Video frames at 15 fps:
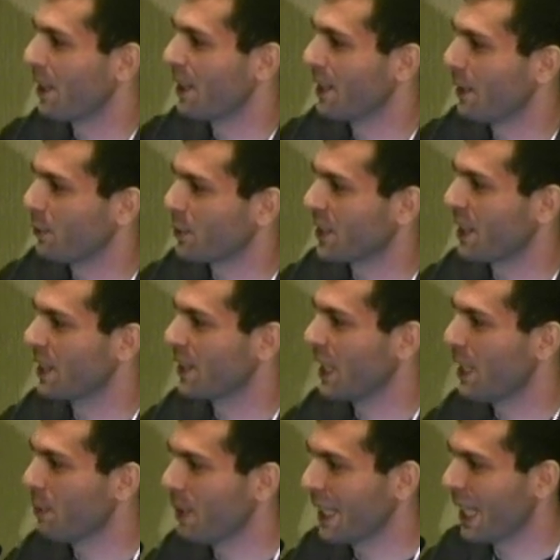obfuscated
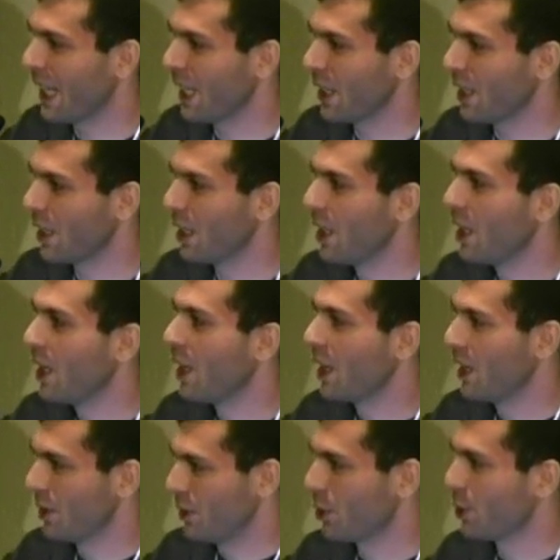APK
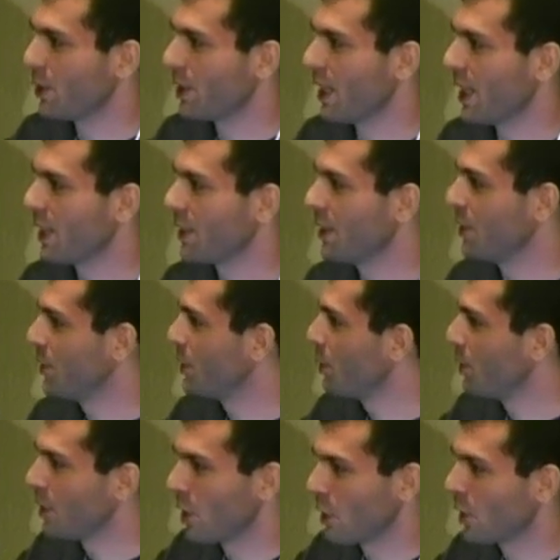and turn that
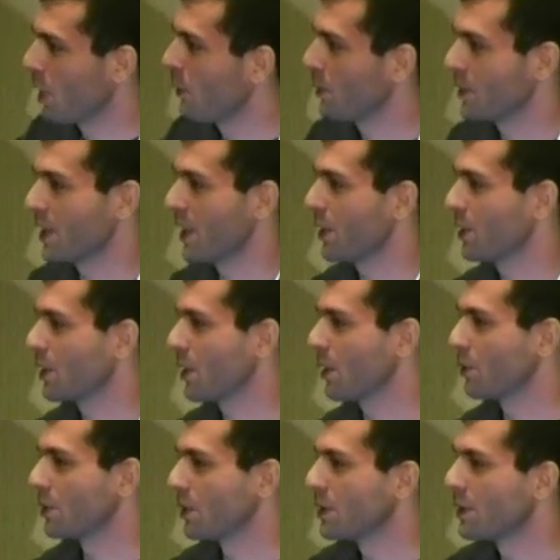into a non-obfuscated
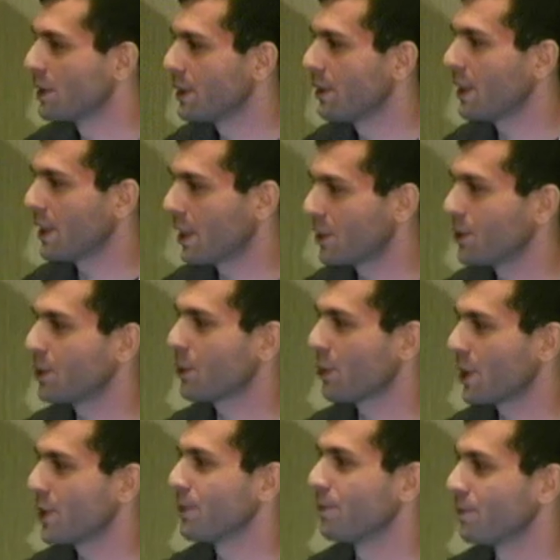code. If that answers the
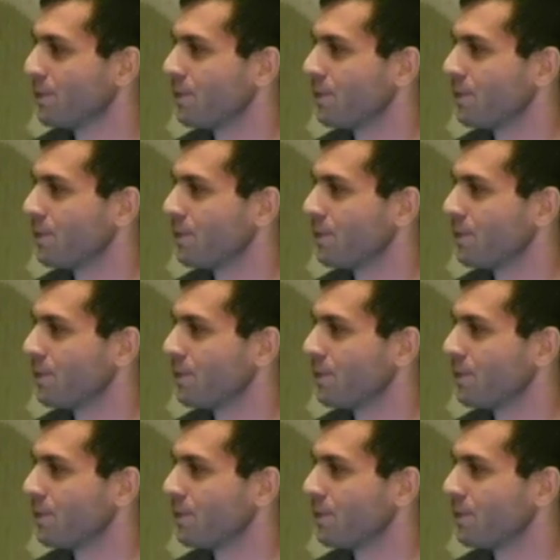question.